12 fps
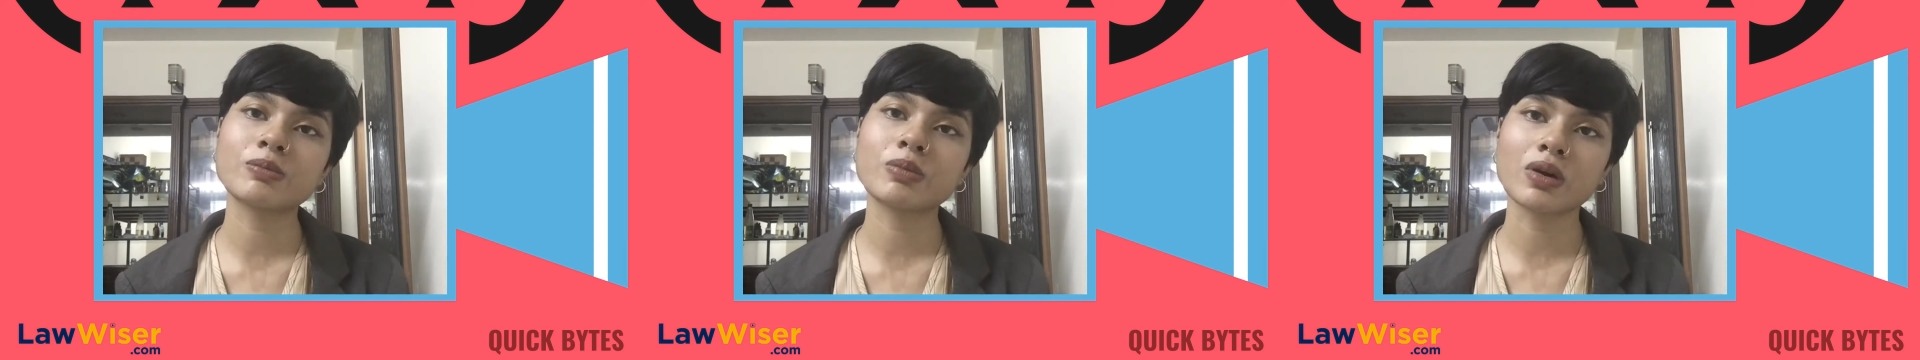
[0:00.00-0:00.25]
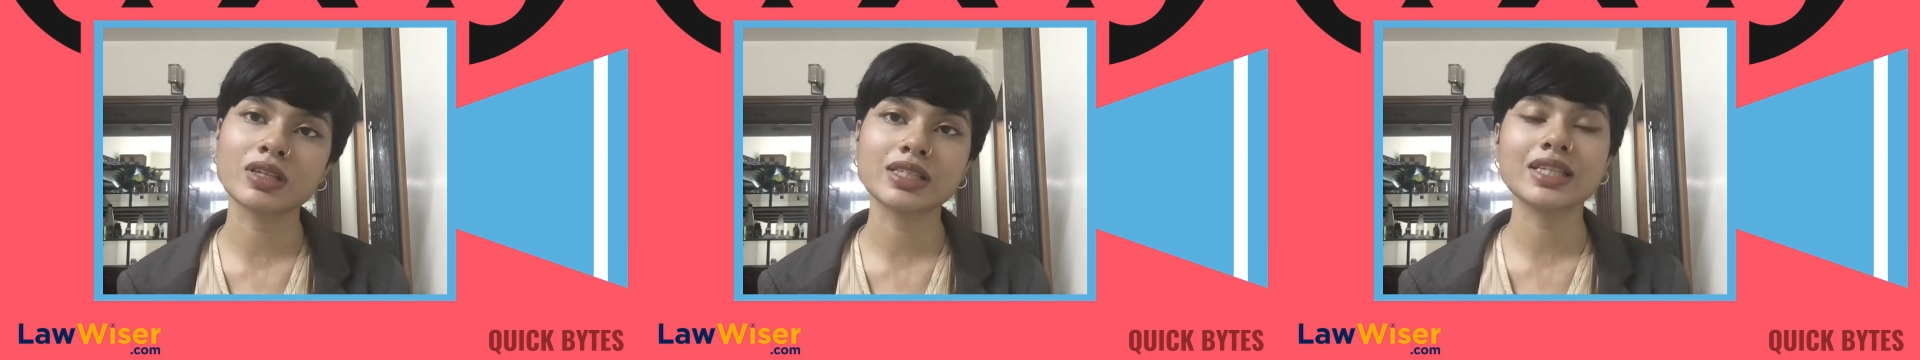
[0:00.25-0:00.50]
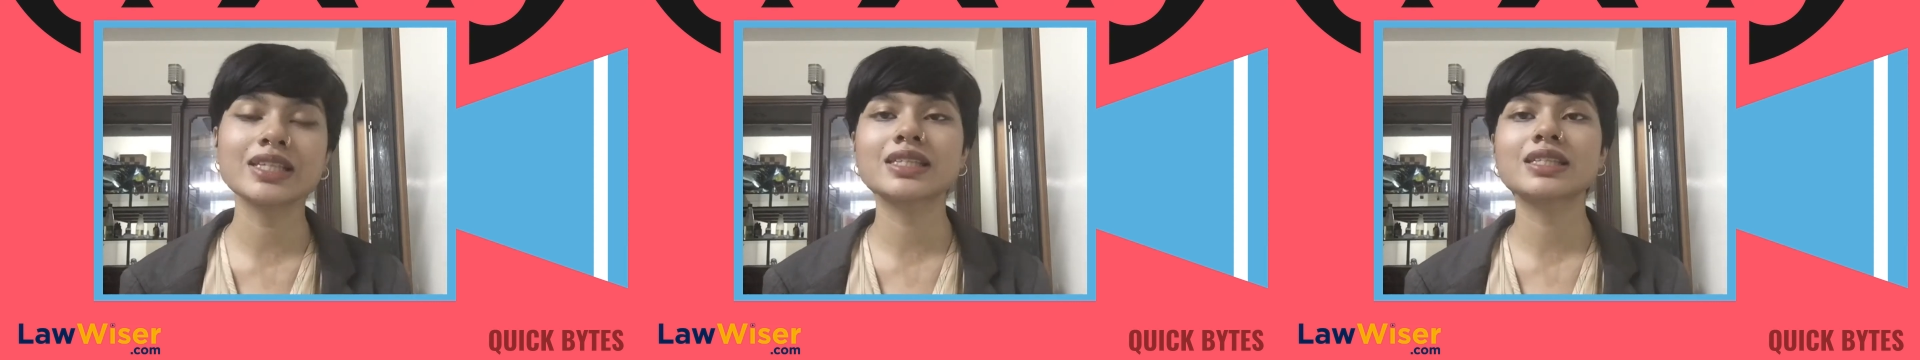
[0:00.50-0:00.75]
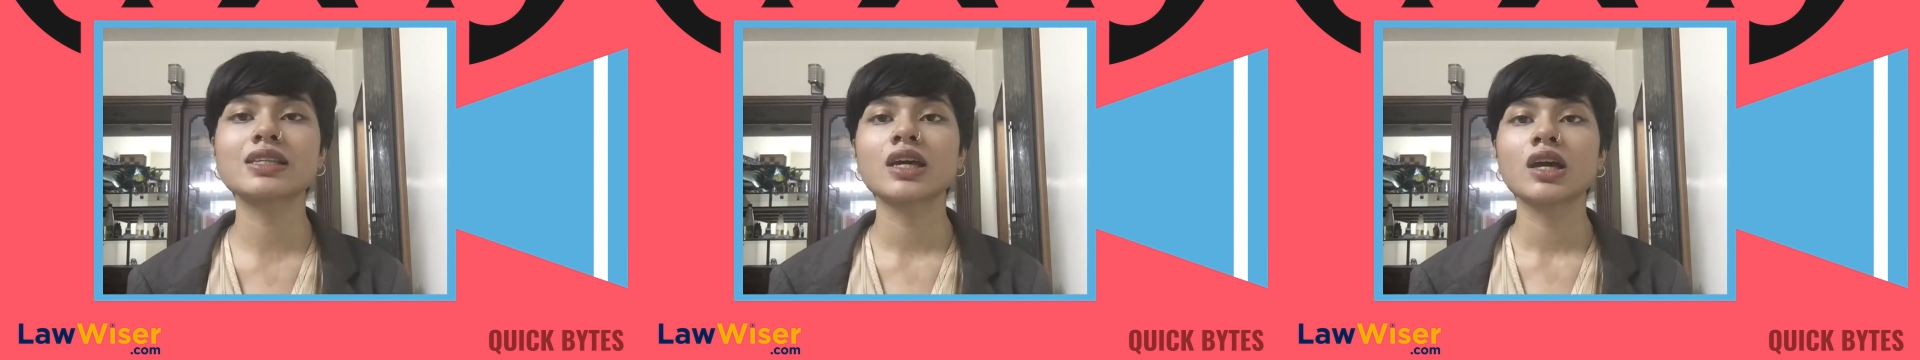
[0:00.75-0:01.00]

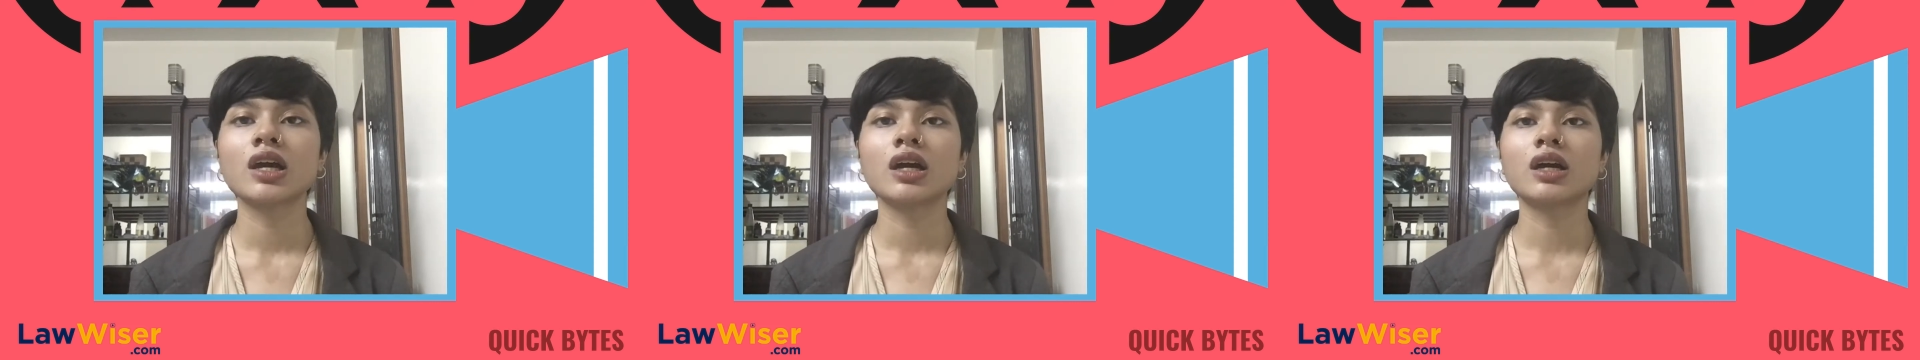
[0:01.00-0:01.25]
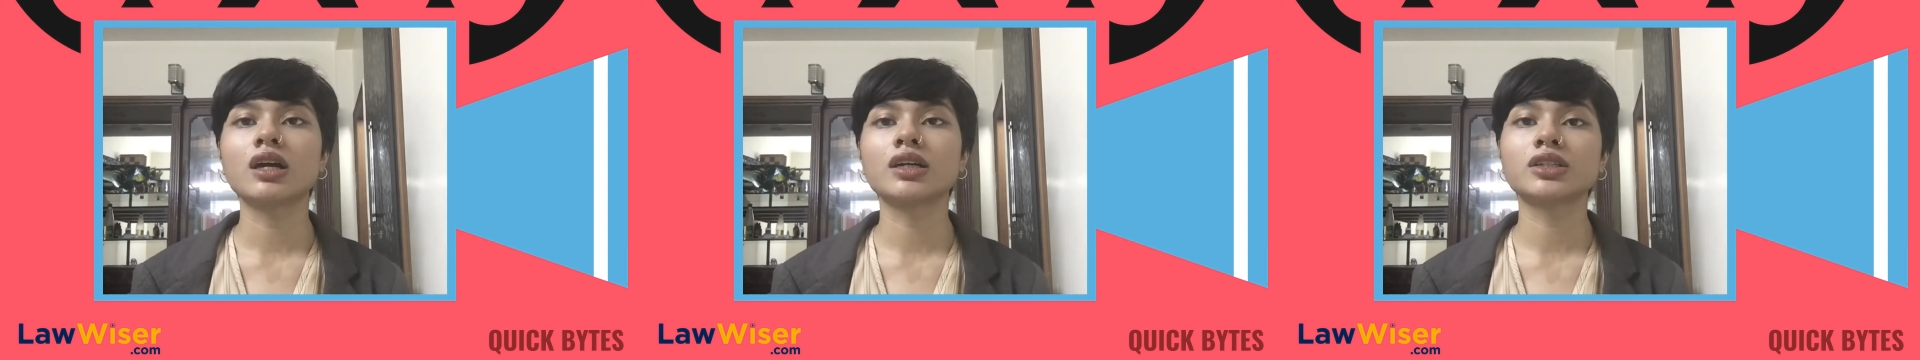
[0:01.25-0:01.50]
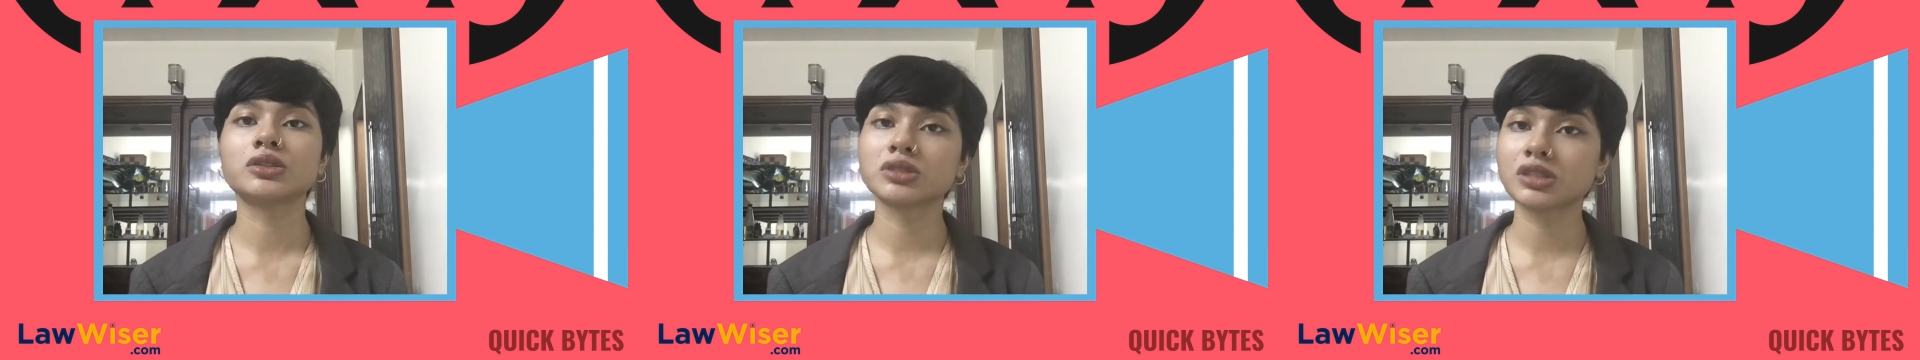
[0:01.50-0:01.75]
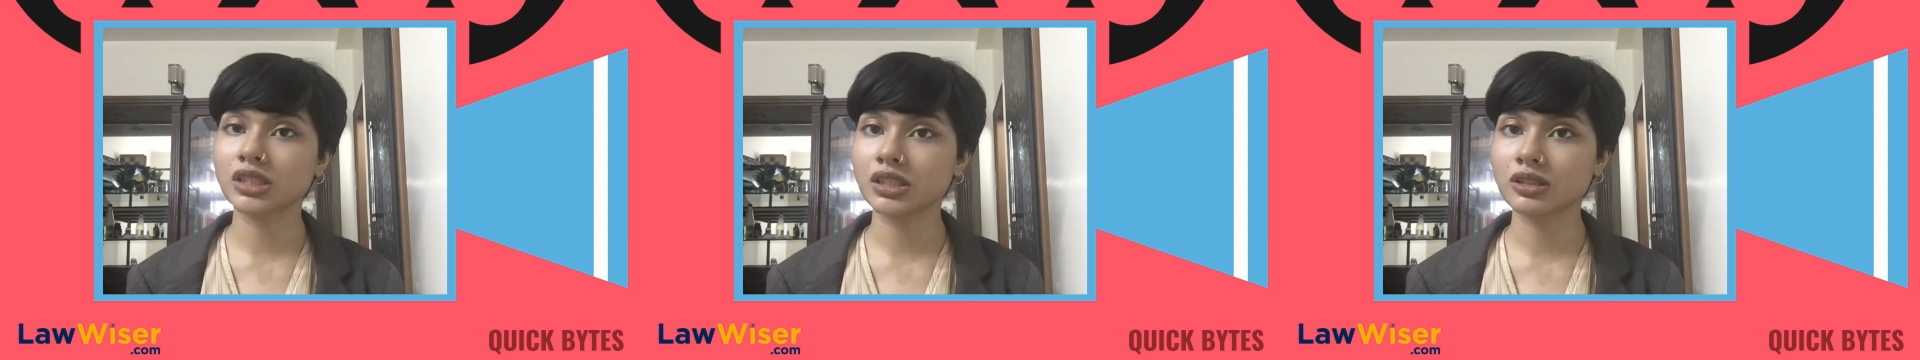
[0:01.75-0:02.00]
process
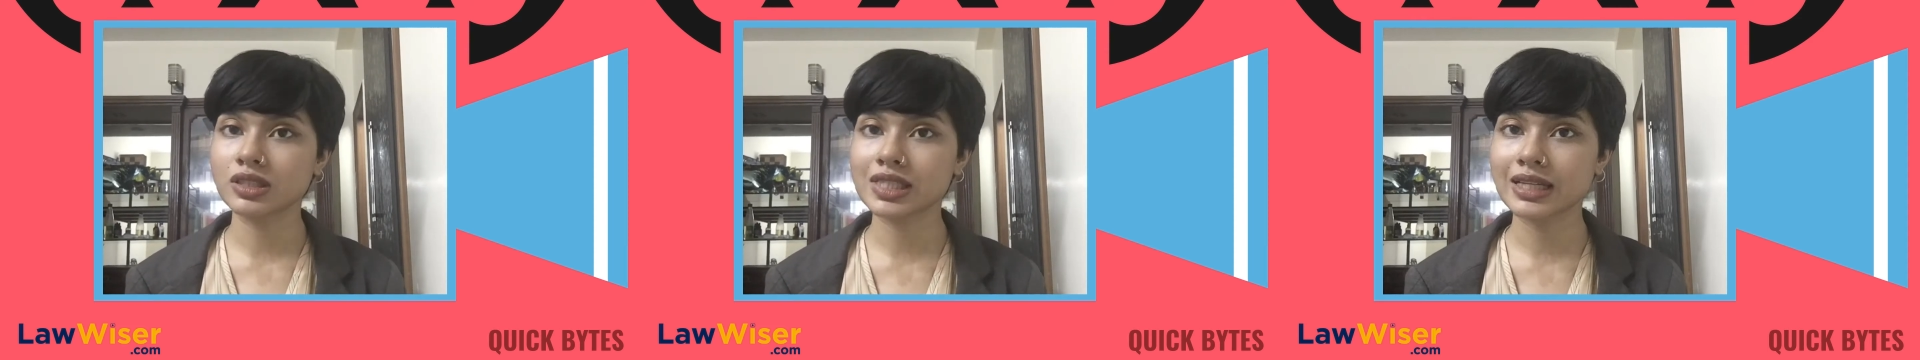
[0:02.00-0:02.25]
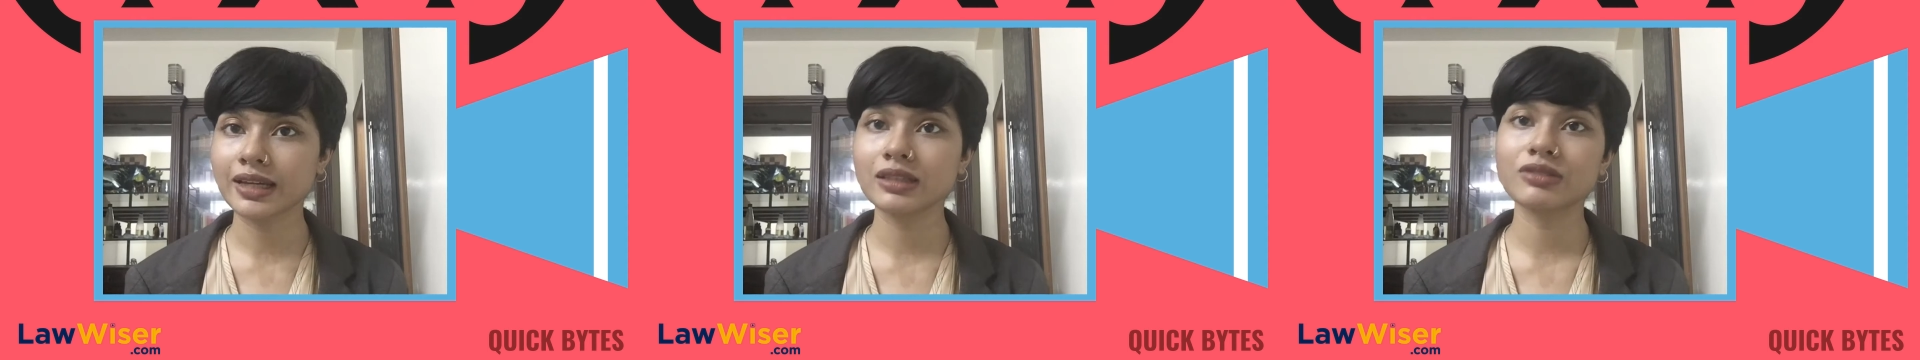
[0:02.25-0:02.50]
usually looks like.